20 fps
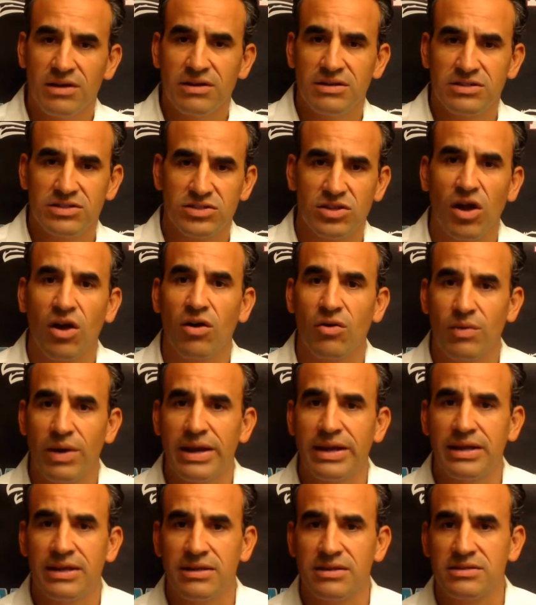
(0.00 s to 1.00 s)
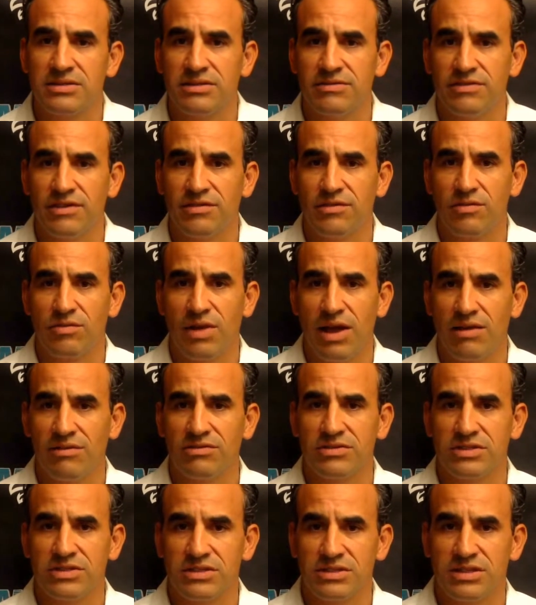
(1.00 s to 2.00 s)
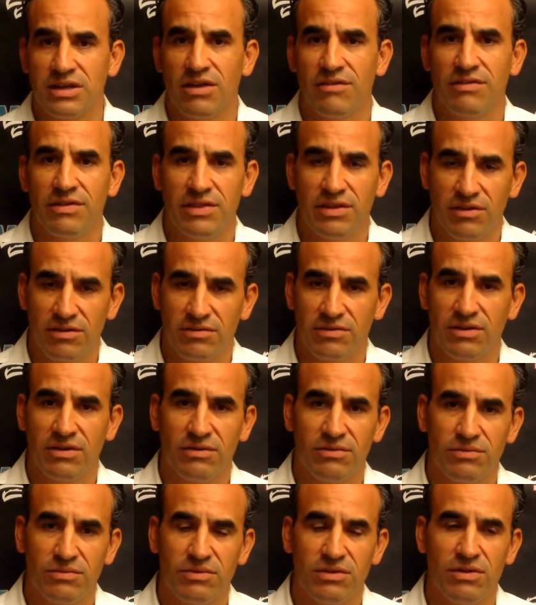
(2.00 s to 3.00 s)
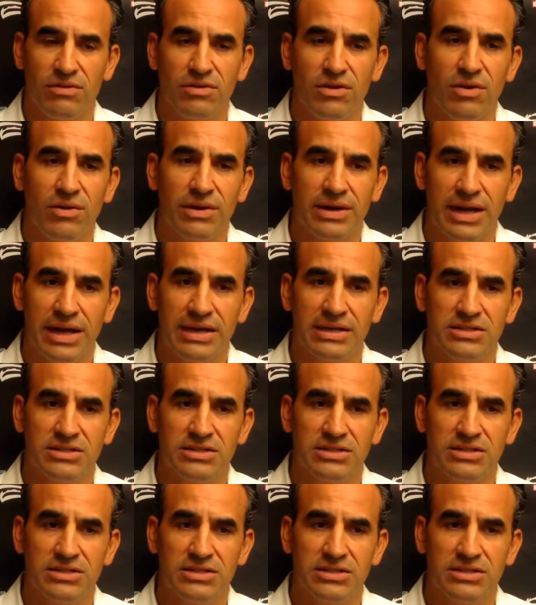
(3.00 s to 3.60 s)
star ratings of different rivals and stuff, and they're knowing, hey,